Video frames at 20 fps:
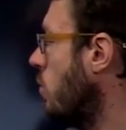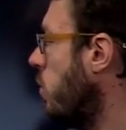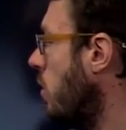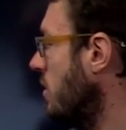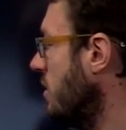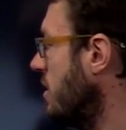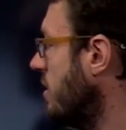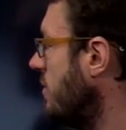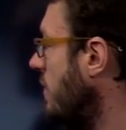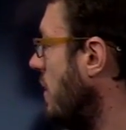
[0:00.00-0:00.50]

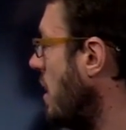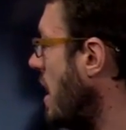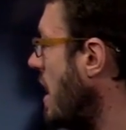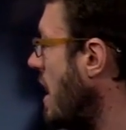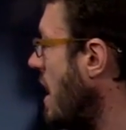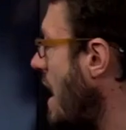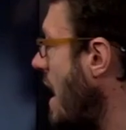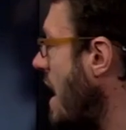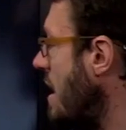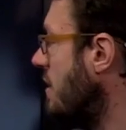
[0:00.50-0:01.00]

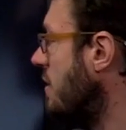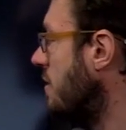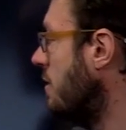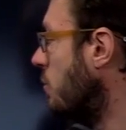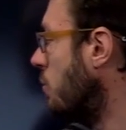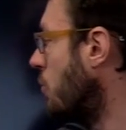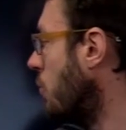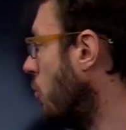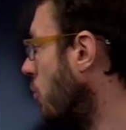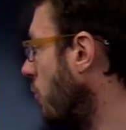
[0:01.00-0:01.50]
quantifier and
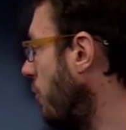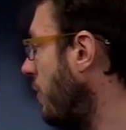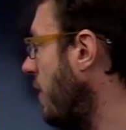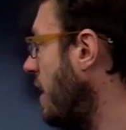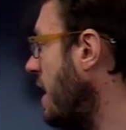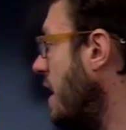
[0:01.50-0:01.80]
the rule for